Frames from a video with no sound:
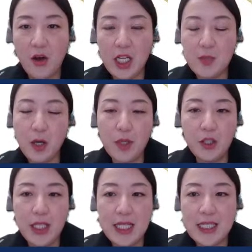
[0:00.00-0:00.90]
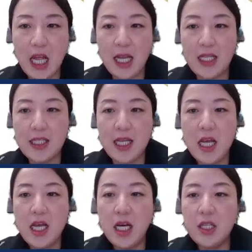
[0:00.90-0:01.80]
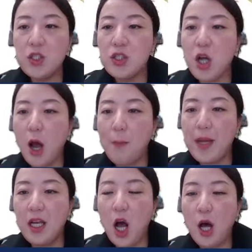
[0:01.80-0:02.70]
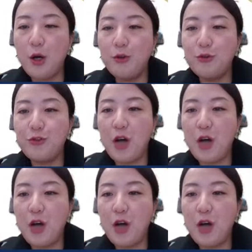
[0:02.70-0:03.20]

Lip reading: experimental designs under the topic of